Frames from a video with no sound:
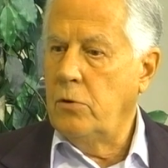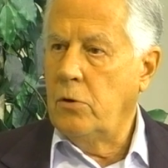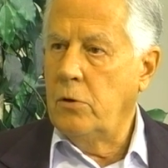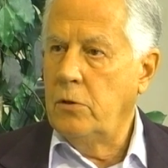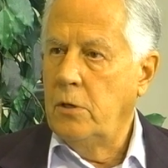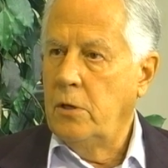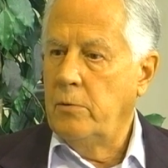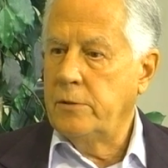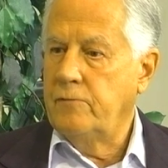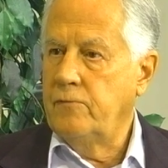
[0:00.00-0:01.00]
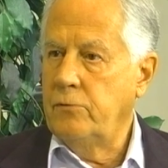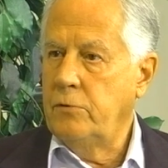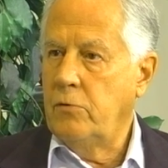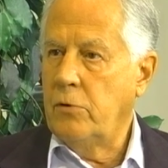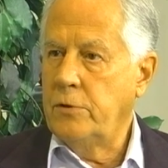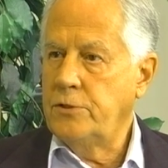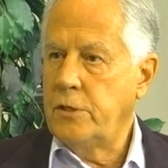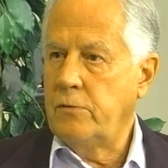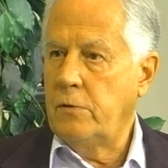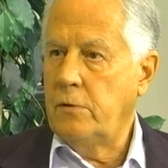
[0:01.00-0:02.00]
or about the Food Corps in
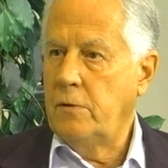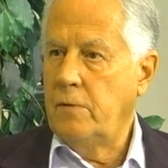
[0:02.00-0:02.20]
general?